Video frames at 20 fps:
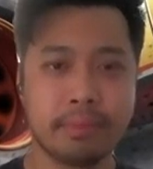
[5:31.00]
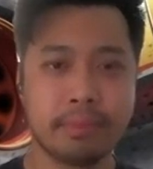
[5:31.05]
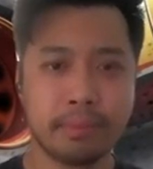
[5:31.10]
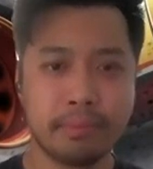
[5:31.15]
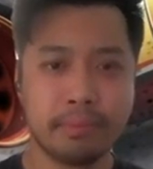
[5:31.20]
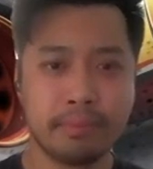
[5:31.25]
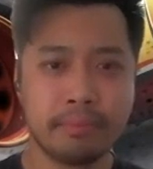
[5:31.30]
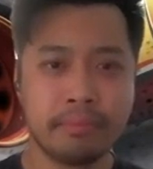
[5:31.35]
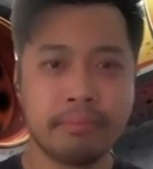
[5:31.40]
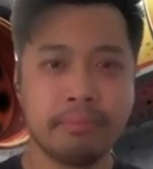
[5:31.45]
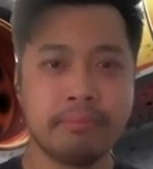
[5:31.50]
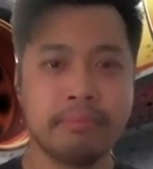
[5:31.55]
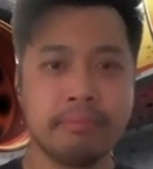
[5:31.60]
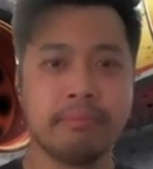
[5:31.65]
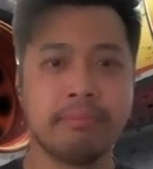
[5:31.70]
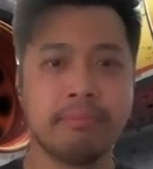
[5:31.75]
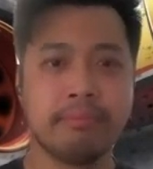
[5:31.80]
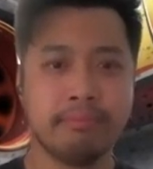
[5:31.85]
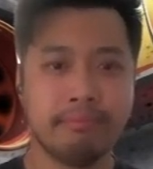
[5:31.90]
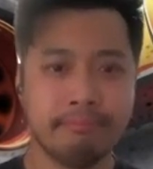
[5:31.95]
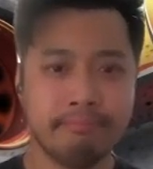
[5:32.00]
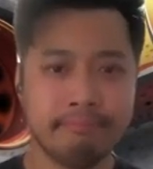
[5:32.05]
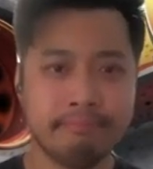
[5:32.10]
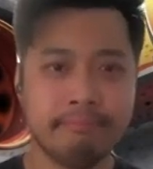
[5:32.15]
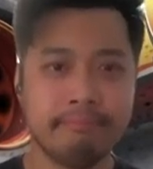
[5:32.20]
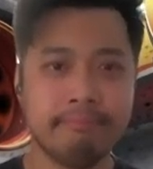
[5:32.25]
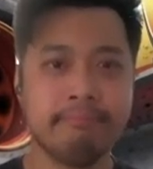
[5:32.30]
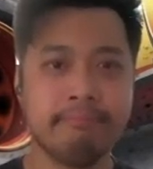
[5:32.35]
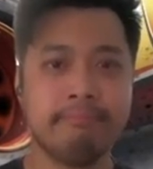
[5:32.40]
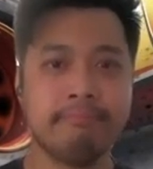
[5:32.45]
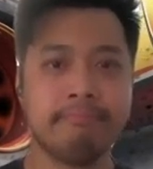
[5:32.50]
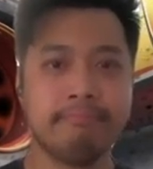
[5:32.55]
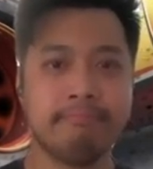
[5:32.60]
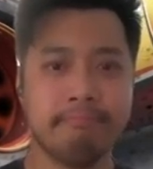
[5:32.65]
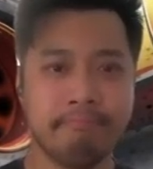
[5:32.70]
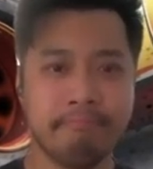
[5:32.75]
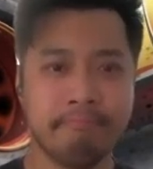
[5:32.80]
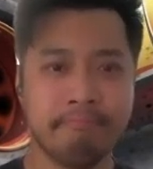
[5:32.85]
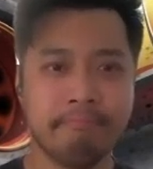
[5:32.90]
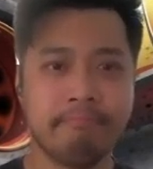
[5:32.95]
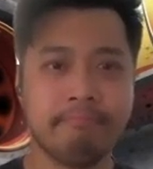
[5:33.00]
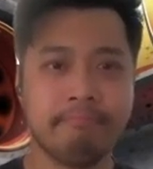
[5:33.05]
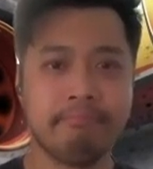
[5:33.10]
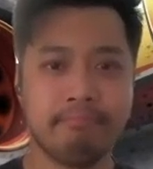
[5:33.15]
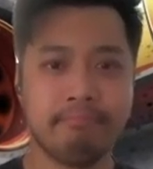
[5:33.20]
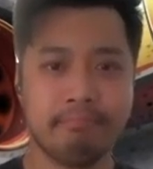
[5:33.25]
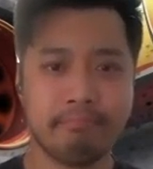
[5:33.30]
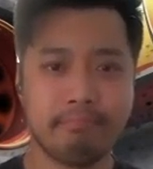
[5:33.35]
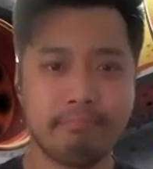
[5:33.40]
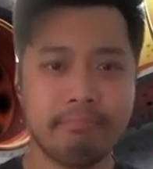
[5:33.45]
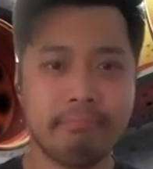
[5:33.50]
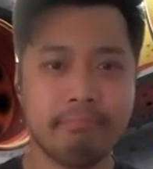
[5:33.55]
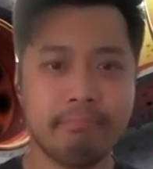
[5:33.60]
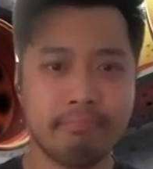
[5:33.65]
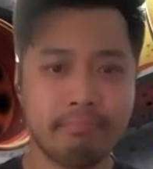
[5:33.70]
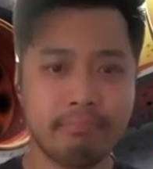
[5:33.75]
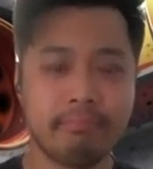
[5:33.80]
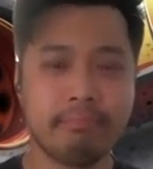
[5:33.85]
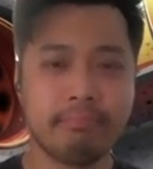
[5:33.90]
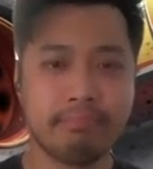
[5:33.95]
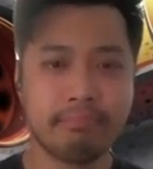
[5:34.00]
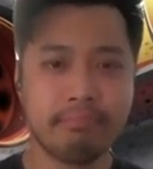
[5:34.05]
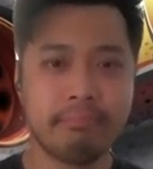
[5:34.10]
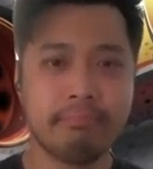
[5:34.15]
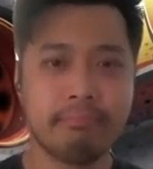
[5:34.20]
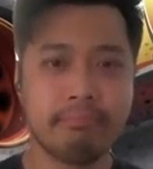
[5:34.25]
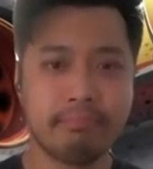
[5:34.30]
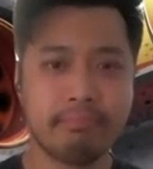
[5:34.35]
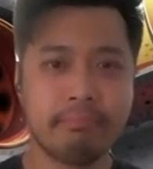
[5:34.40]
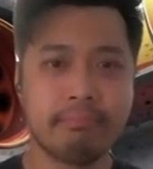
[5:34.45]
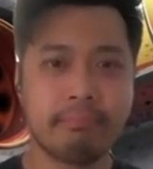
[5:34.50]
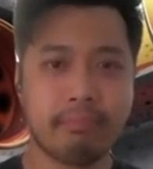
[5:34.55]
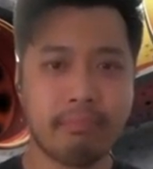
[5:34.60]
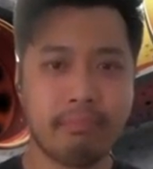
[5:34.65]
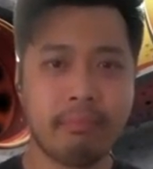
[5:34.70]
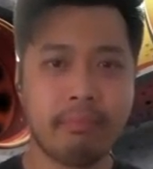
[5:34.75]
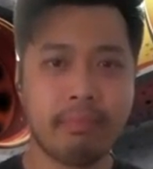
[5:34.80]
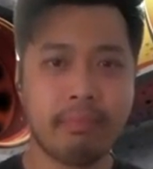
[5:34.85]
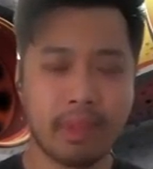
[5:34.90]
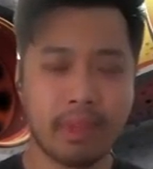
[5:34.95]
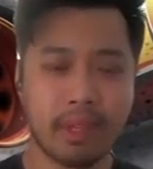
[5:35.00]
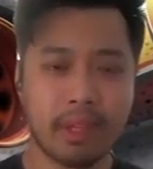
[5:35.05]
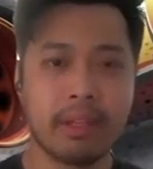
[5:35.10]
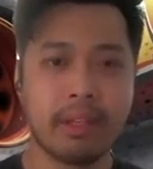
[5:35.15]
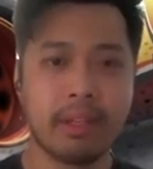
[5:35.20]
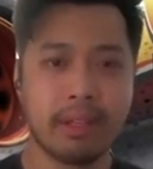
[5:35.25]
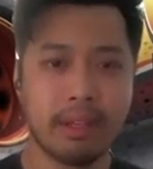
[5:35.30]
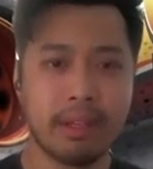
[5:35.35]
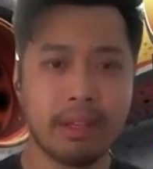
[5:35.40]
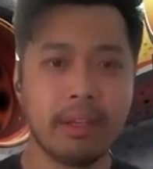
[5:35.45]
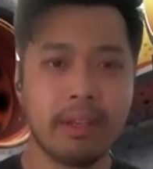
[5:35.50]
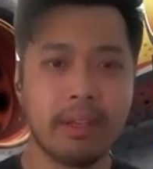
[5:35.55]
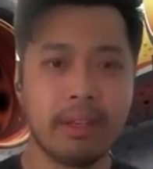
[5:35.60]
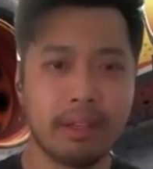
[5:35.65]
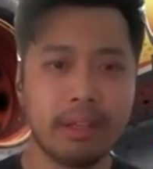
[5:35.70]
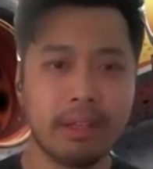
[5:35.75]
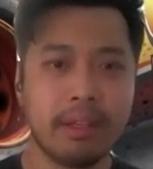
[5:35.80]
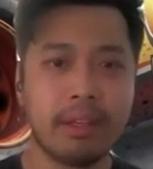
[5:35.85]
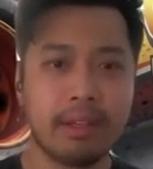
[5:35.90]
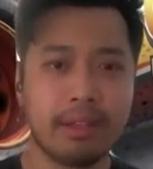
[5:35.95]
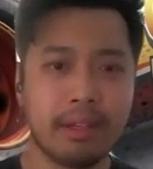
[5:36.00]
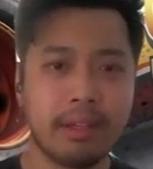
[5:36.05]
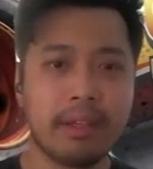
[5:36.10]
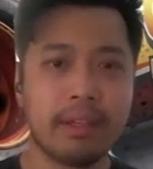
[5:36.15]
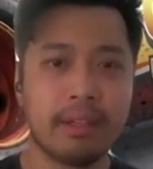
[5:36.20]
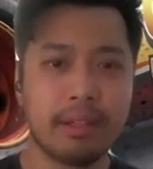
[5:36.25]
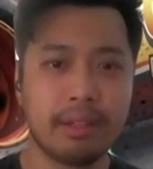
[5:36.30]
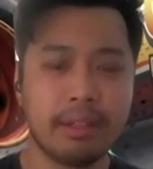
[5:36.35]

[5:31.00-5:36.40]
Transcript: [no speech]